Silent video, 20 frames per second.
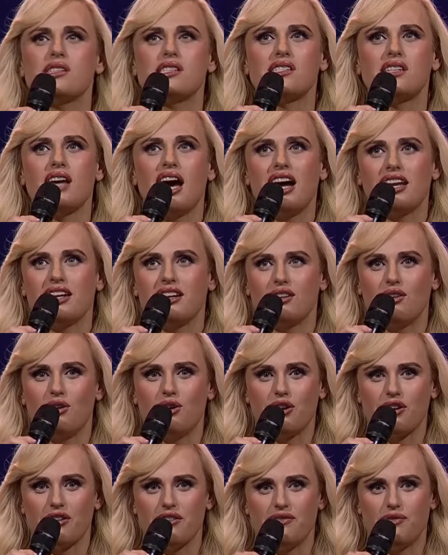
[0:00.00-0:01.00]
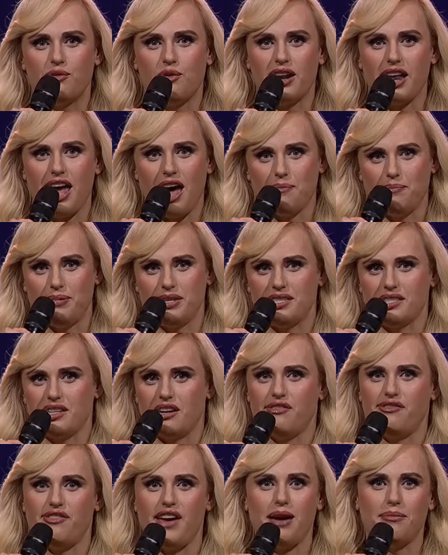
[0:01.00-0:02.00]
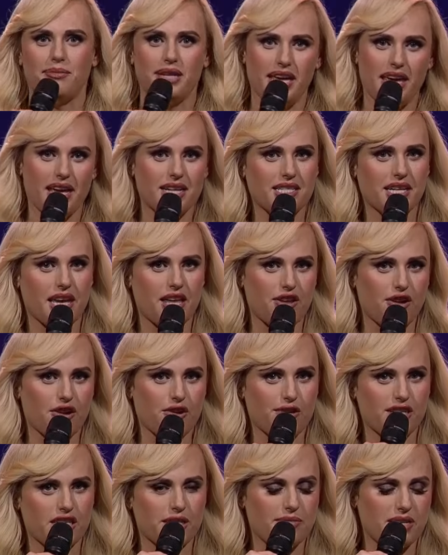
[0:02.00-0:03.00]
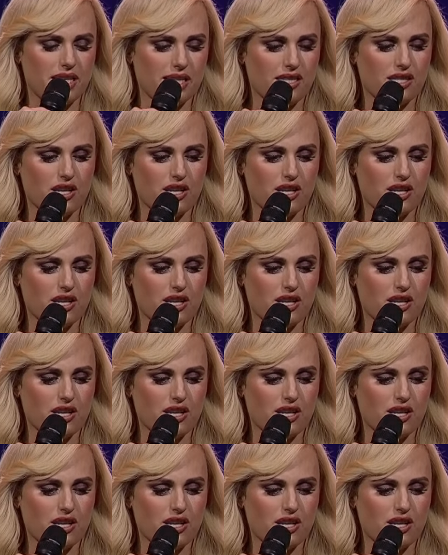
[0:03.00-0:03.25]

start in order of what happens at a family get-together at Christmas.